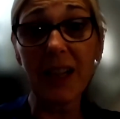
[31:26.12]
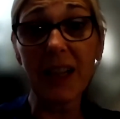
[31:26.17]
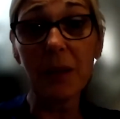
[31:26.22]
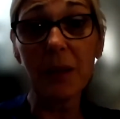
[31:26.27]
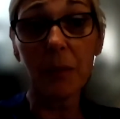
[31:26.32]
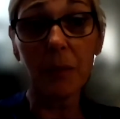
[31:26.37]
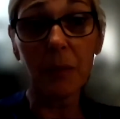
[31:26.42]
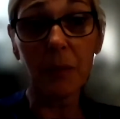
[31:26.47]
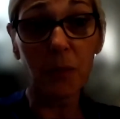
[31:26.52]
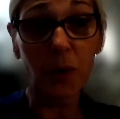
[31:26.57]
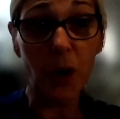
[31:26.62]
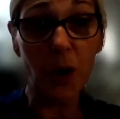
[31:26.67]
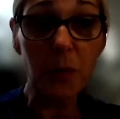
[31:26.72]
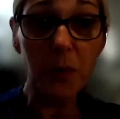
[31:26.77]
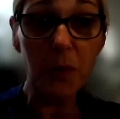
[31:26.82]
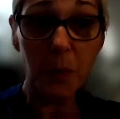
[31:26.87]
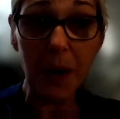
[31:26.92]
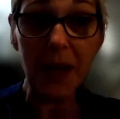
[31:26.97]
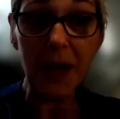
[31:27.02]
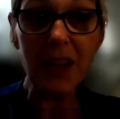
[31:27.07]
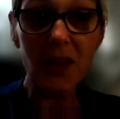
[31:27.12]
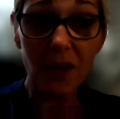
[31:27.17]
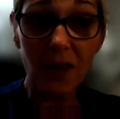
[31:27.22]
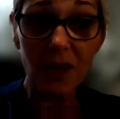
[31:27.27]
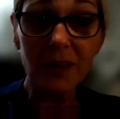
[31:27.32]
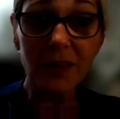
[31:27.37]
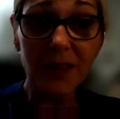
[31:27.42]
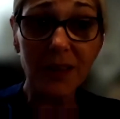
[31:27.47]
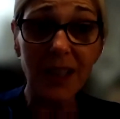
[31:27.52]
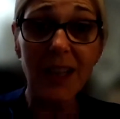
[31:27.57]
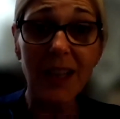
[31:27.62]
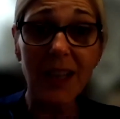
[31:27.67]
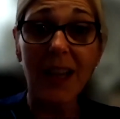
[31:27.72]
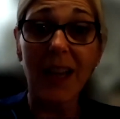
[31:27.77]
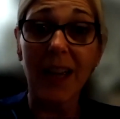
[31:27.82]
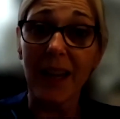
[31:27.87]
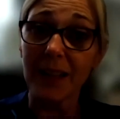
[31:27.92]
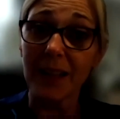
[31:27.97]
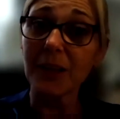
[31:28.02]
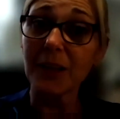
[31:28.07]
to clean prone patients
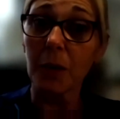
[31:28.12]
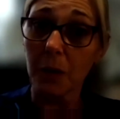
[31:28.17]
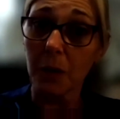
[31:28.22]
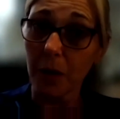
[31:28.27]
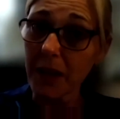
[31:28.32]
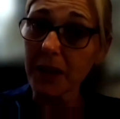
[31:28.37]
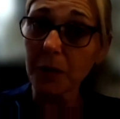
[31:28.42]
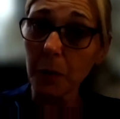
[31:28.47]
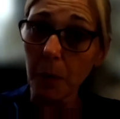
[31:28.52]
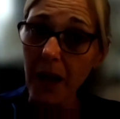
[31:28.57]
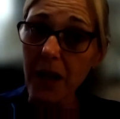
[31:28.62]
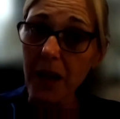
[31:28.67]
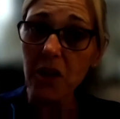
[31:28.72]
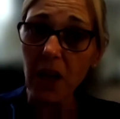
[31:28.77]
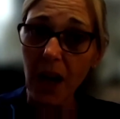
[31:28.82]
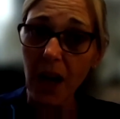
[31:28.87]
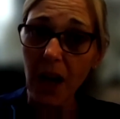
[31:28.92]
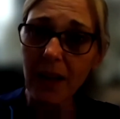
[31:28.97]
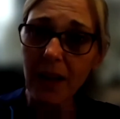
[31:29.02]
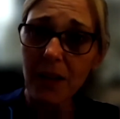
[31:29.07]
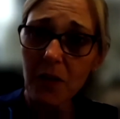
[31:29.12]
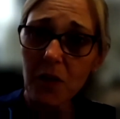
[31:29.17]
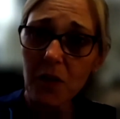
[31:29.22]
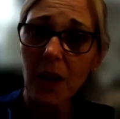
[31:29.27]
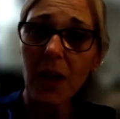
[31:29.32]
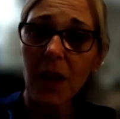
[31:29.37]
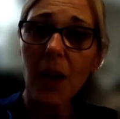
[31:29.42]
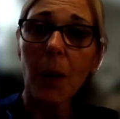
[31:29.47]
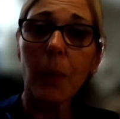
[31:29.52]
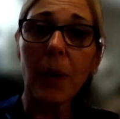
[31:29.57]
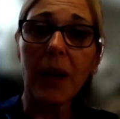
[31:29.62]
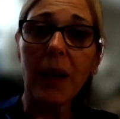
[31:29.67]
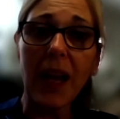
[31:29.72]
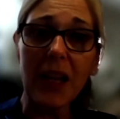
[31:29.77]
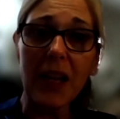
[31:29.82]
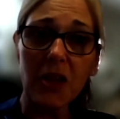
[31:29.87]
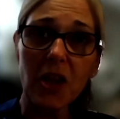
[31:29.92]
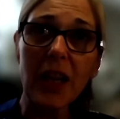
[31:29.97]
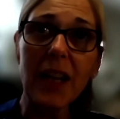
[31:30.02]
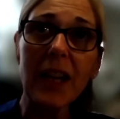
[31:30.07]
is quite a challenge, but
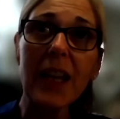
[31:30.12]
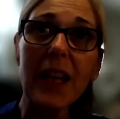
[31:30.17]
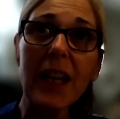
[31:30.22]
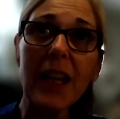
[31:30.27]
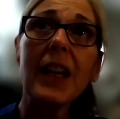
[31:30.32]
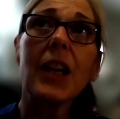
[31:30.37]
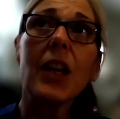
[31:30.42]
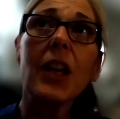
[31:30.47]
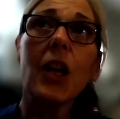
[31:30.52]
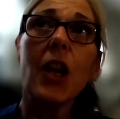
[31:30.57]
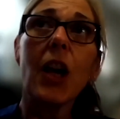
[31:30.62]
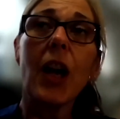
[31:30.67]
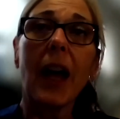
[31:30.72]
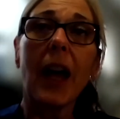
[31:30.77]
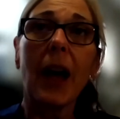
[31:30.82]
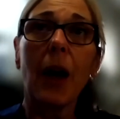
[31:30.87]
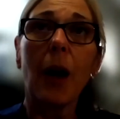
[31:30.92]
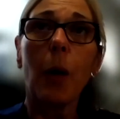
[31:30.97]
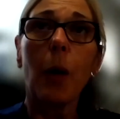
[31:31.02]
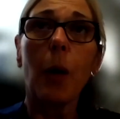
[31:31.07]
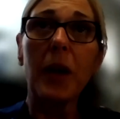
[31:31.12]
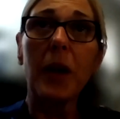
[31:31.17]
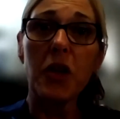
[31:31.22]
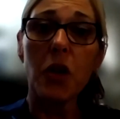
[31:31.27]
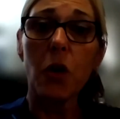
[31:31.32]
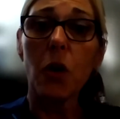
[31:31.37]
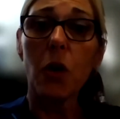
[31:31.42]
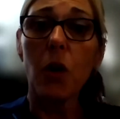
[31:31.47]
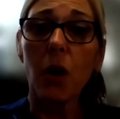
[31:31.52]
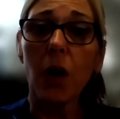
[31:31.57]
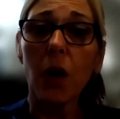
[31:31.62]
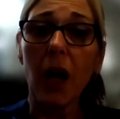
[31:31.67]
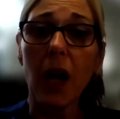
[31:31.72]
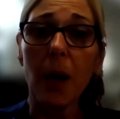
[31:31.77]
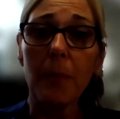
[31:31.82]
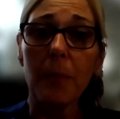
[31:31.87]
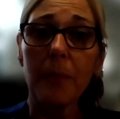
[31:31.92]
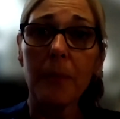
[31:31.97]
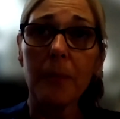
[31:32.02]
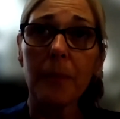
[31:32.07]
actually when you're
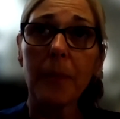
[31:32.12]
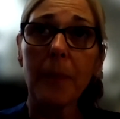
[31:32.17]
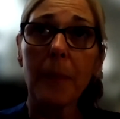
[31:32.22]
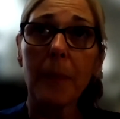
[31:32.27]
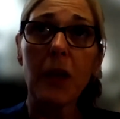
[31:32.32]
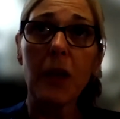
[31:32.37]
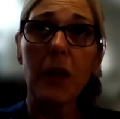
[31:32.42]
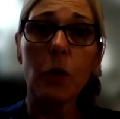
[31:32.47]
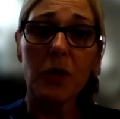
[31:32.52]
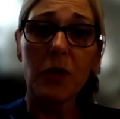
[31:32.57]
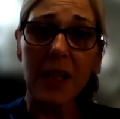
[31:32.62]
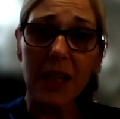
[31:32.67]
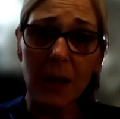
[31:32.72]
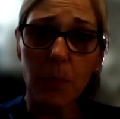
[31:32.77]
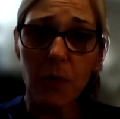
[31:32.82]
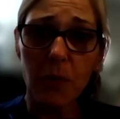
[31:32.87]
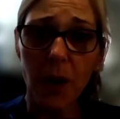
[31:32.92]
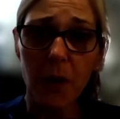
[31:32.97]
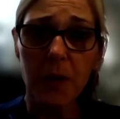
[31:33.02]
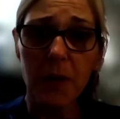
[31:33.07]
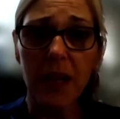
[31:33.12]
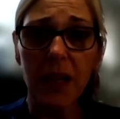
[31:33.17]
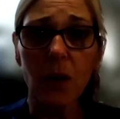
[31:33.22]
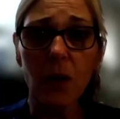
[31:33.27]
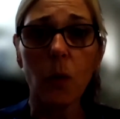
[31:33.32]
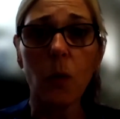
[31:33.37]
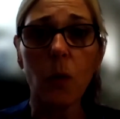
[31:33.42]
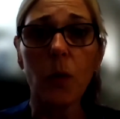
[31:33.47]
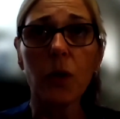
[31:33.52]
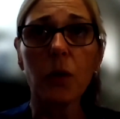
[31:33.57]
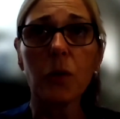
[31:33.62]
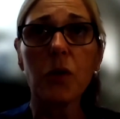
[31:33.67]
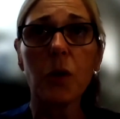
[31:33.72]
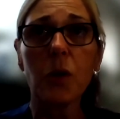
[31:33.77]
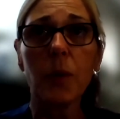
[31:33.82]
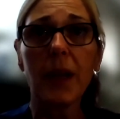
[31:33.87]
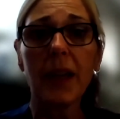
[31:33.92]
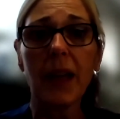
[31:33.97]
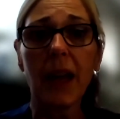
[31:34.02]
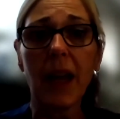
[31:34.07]
deproning or you're
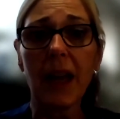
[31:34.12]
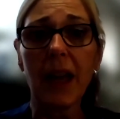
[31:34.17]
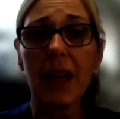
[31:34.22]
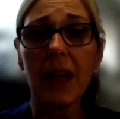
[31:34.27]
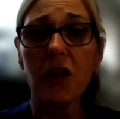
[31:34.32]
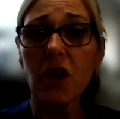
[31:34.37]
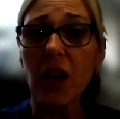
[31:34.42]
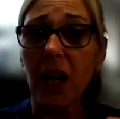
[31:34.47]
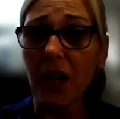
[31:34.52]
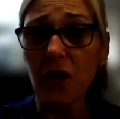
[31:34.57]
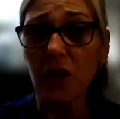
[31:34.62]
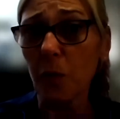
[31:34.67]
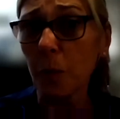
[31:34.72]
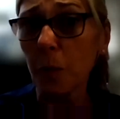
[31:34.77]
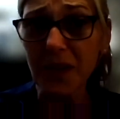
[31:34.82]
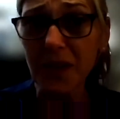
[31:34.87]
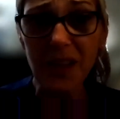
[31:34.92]
doing a change